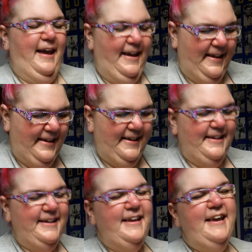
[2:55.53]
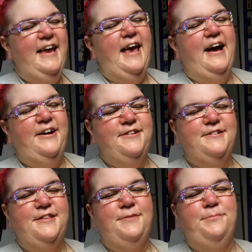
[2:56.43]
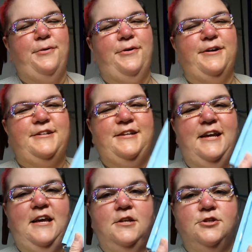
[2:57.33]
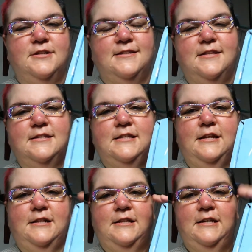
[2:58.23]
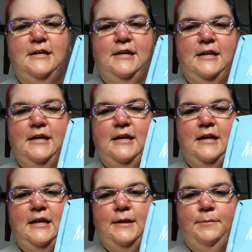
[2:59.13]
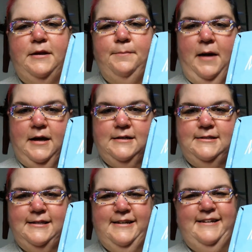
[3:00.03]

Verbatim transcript: bag off the porch, just this little itty bitty box.